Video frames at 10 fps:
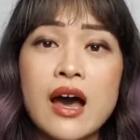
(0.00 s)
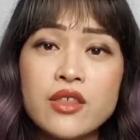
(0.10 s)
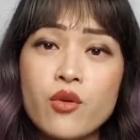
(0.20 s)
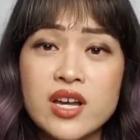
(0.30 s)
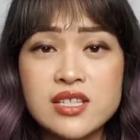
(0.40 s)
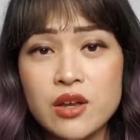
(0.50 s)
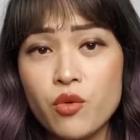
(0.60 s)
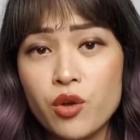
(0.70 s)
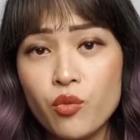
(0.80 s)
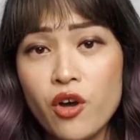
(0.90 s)
otherwise they
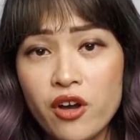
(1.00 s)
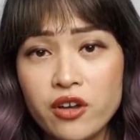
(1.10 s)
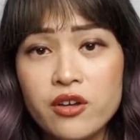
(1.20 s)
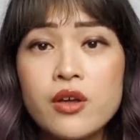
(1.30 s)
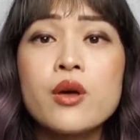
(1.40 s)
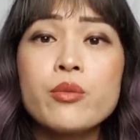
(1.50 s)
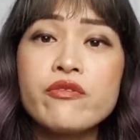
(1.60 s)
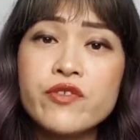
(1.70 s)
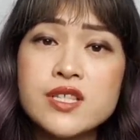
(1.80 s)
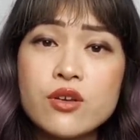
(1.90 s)
won't work,
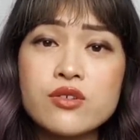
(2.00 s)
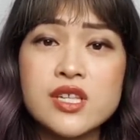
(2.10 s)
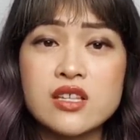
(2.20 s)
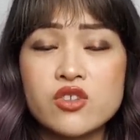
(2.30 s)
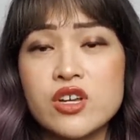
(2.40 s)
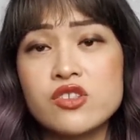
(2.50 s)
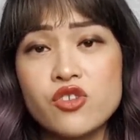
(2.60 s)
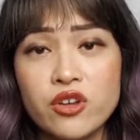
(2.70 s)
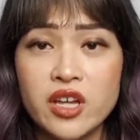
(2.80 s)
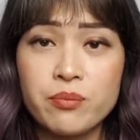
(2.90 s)
but physical sunscreens
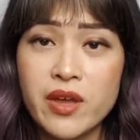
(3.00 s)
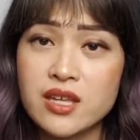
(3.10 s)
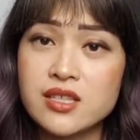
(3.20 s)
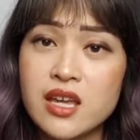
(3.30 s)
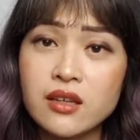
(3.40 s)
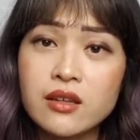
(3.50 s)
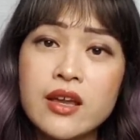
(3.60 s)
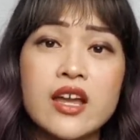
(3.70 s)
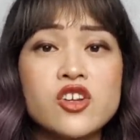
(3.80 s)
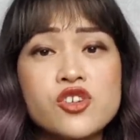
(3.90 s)
don't need bare skin
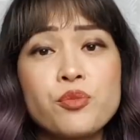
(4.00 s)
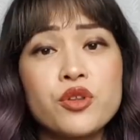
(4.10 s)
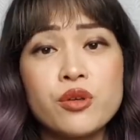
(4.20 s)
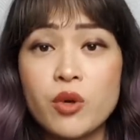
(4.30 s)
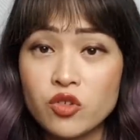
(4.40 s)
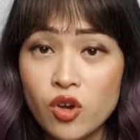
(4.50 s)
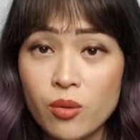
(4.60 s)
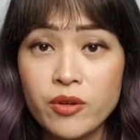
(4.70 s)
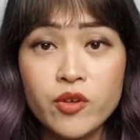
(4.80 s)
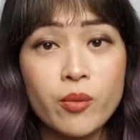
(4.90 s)
and you should put them on
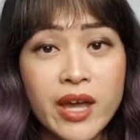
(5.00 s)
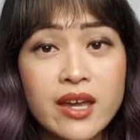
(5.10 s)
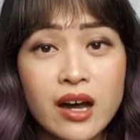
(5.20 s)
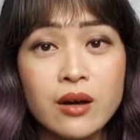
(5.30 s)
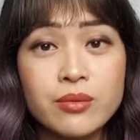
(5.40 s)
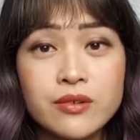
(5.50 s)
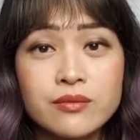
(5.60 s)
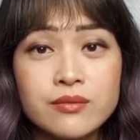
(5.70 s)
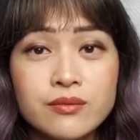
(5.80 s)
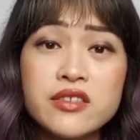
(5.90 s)
top of your makeup.
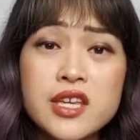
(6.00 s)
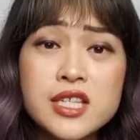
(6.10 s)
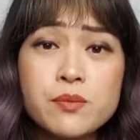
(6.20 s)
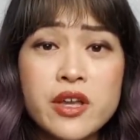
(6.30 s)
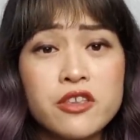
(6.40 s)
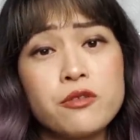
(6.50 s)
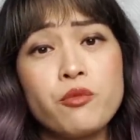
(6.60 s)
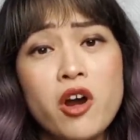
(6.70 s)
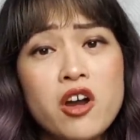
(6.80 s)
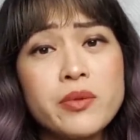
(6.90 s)
This myth
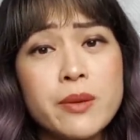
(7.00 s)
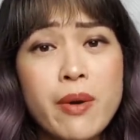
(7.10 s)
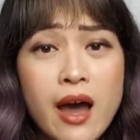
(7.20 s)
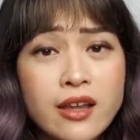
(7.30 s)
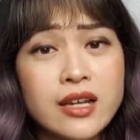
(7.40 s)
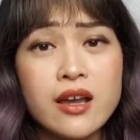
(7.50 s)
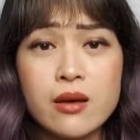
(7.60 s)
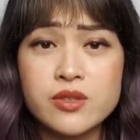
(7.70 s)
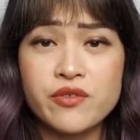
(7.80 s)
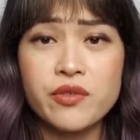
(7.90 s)
probably partly
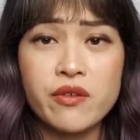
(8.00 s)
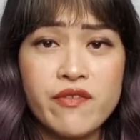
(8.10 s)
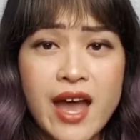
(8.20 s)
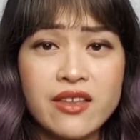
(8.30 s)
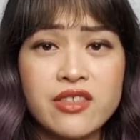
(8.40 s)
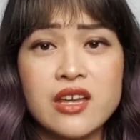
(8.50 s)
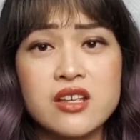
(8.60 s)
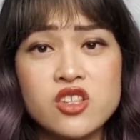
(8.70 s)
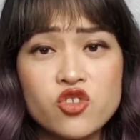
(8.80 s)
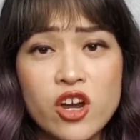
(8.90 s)
comes from the fact that
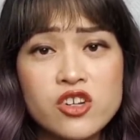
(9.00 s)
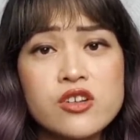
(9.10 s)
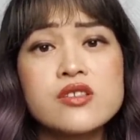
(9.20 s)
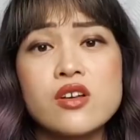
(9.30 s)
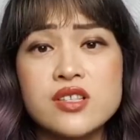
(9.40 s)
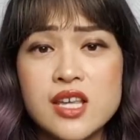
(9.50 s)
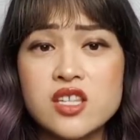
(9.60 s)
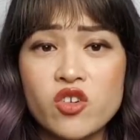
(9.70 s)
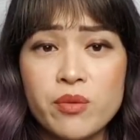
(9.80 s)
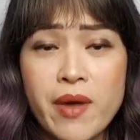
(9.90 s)
instructions on
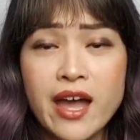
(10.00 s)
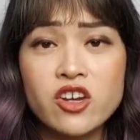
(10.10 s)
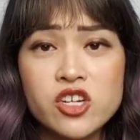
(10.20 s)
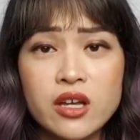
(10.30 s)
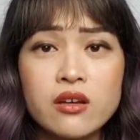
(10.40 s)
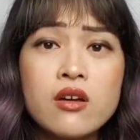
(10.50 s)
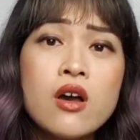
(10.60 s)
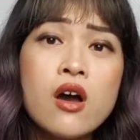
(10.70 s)
sunscreen packaging